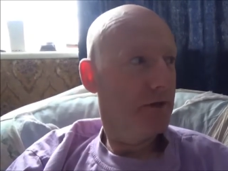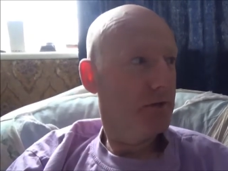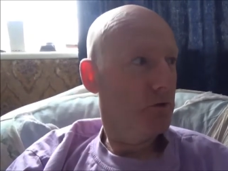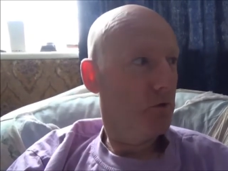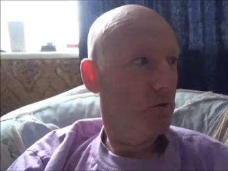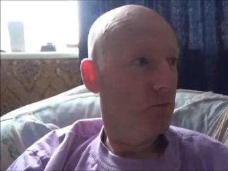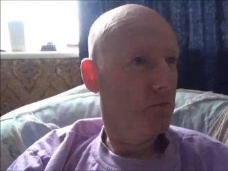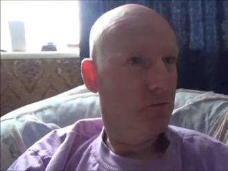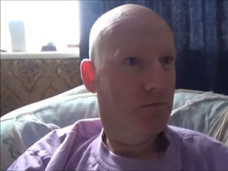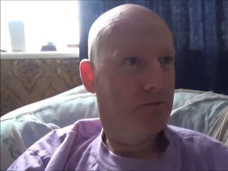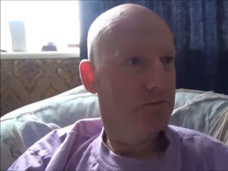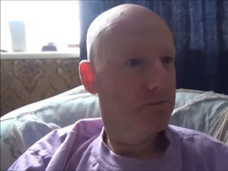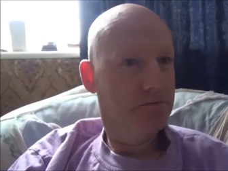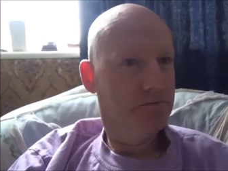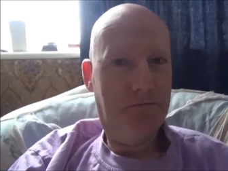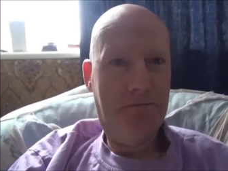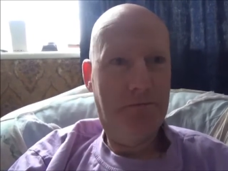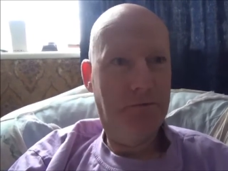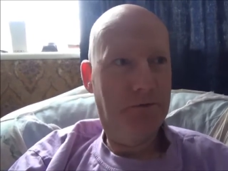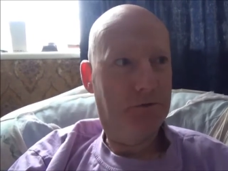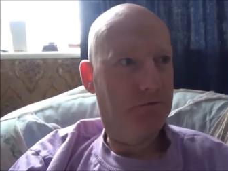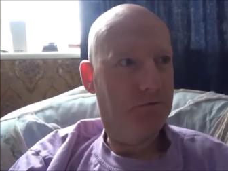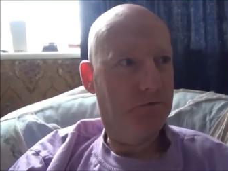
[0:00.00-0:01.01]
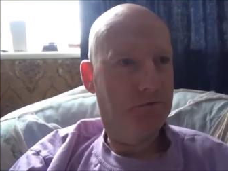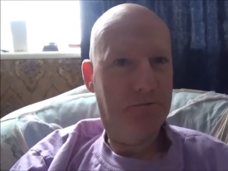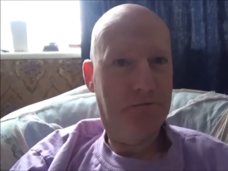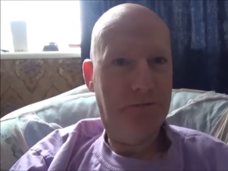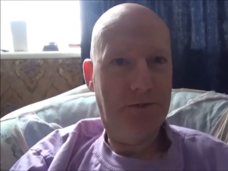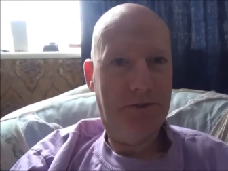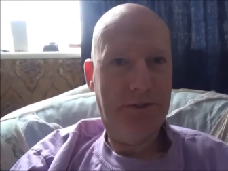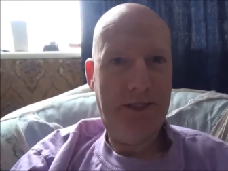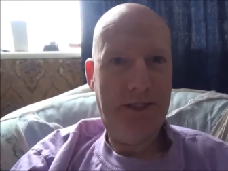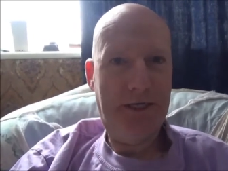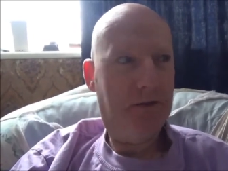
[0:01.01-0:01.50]
I'd go you know
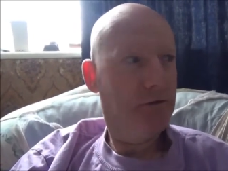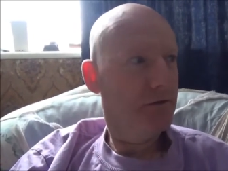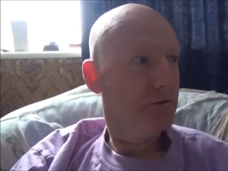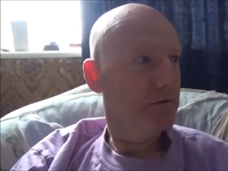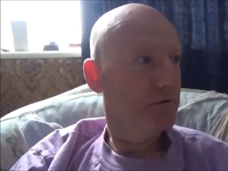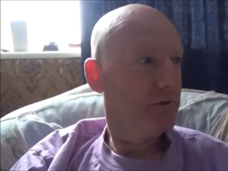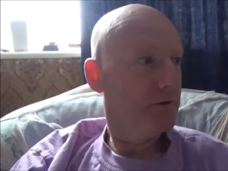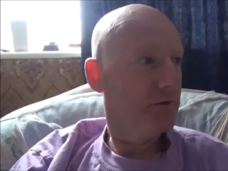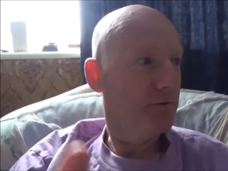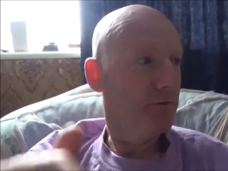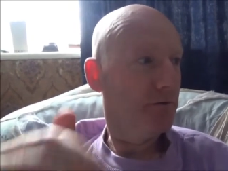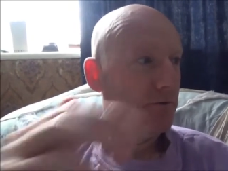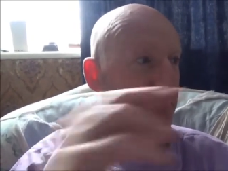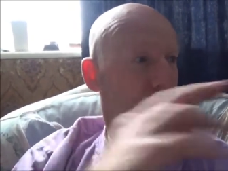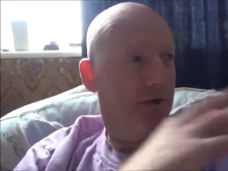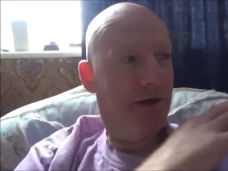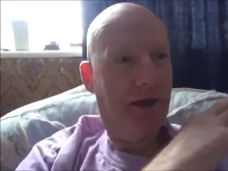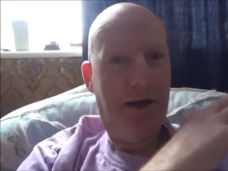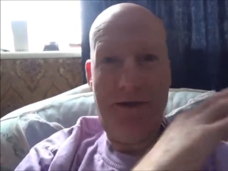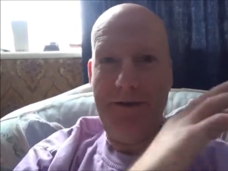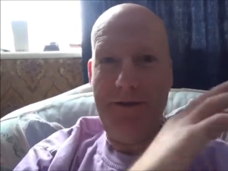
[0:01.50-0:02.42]
the hell you know